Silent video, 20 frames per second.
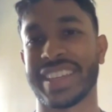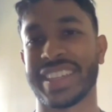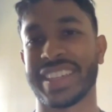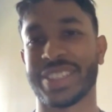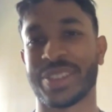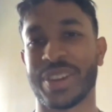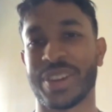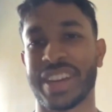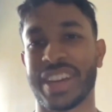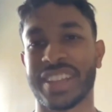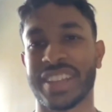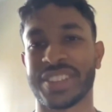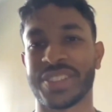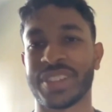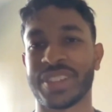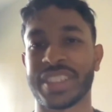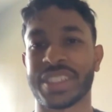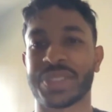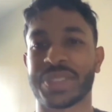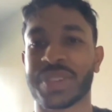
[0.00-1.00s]
it's great
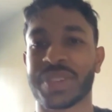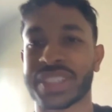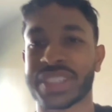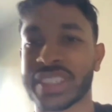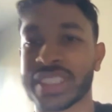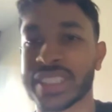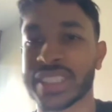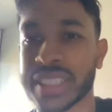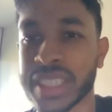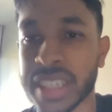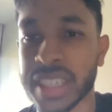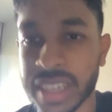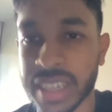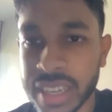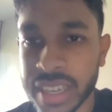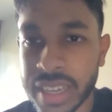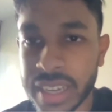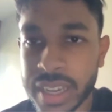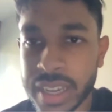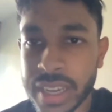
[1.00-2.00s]
answering these questions.
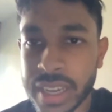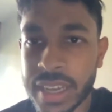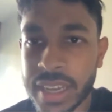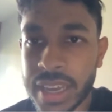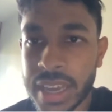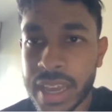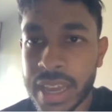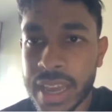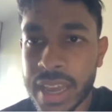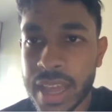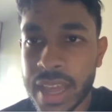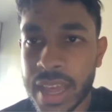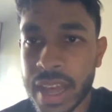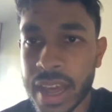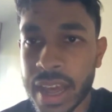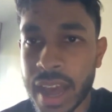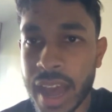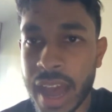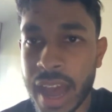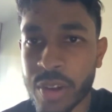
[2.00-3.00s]

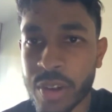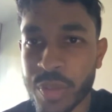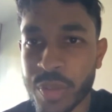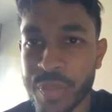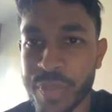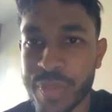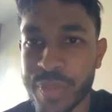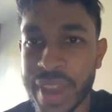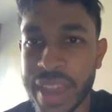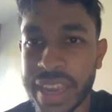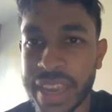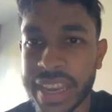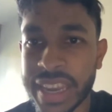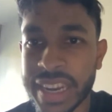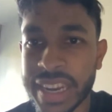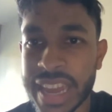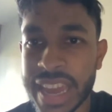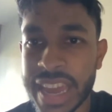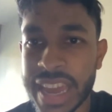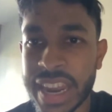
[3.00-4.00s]
How to make
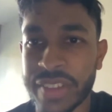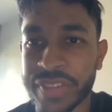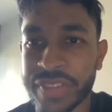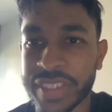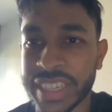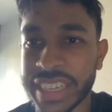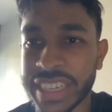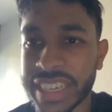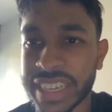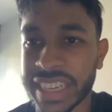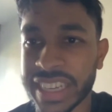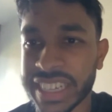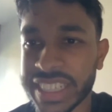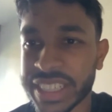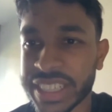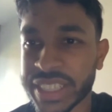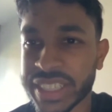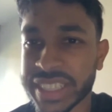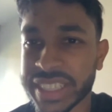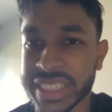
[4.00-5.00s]
an NFT
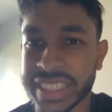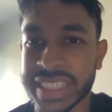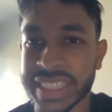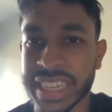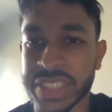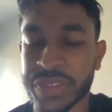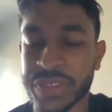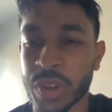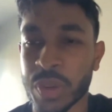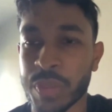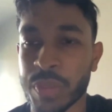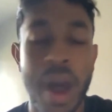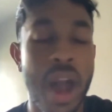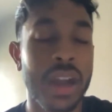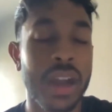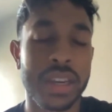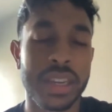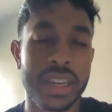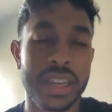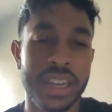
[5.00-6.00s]
collection successful,
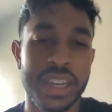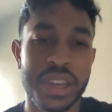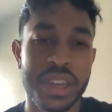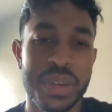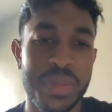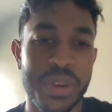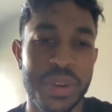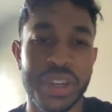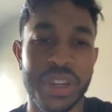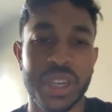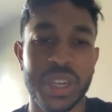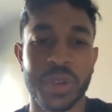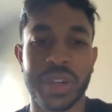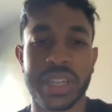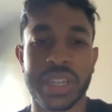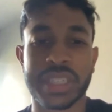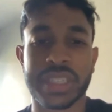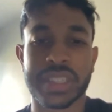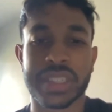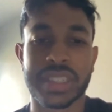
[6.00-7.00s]
marketing and community
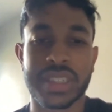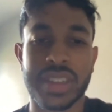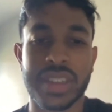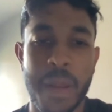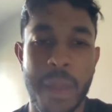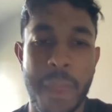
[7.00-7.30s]
wise?